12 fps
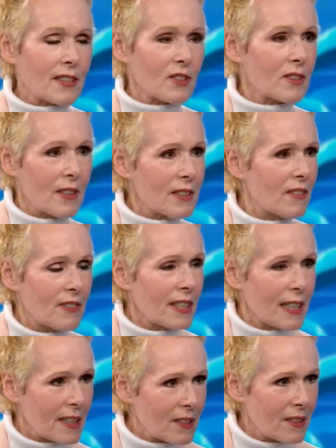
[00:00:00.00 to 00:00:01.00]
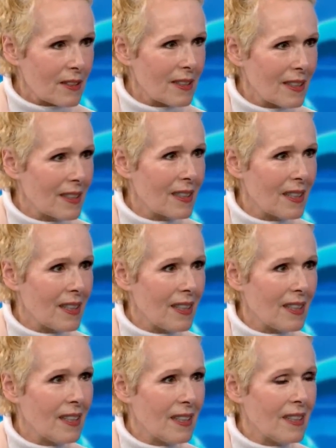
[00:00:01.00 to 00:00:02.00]
nice. It's a very nice. Which, by the way, he had said
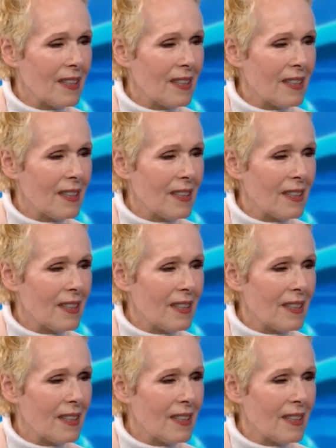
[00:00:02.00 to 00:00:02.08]
he,